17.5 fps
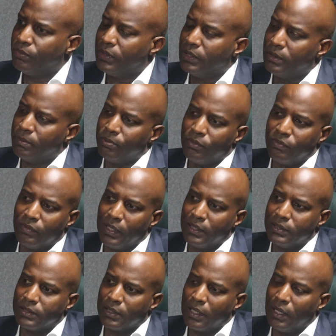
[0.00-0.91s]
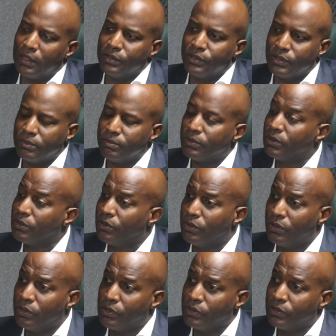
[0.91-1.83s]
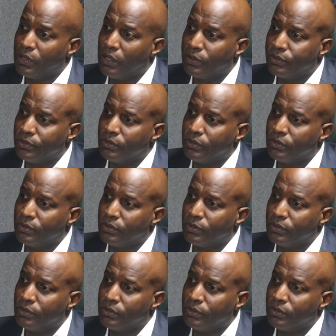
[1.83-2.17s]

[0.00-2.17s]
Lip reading: where they provide scholarships to locals also.